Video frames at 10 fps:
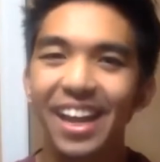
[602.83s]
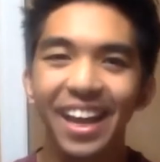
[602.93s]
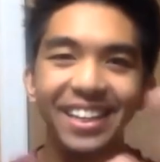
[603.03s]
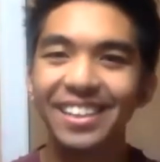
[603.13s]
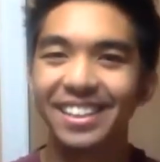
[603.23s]

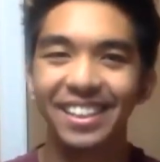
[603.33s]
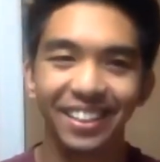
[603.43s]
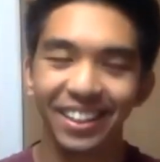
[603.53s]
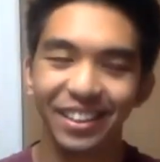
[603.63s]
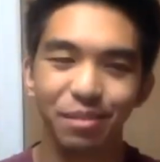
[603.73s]
anything
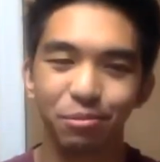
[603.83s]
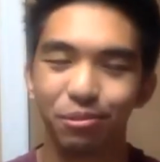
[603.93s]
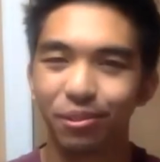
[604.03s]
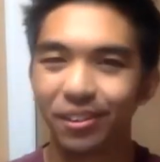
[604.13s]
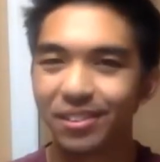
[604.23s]
like this
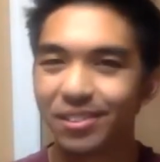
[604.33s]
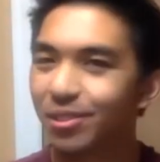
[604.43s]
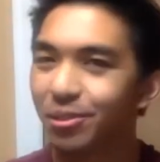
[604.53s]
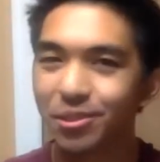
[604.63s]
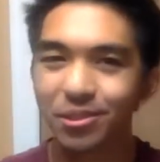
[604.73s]
before.
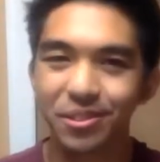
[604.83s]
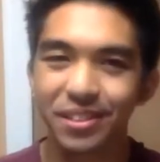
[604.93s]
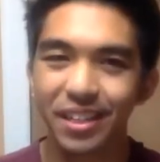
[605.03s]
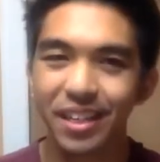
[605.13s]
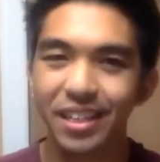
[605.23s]
So used to
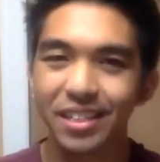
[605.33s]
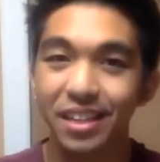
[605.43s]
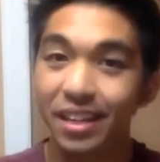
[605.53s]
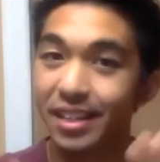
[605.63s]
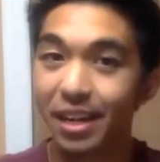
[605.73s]
stage,
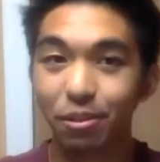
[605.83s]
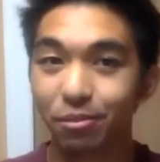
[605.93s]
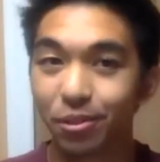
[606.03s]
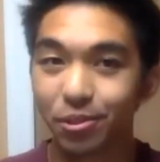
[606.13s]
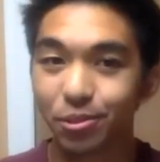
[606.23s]
now we're
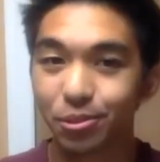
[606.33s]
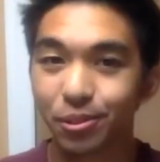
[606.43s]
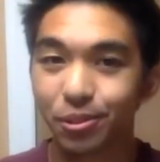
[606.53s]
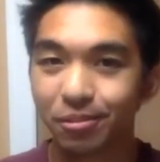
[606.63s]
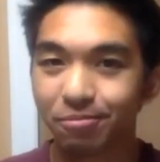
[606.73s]
virtual.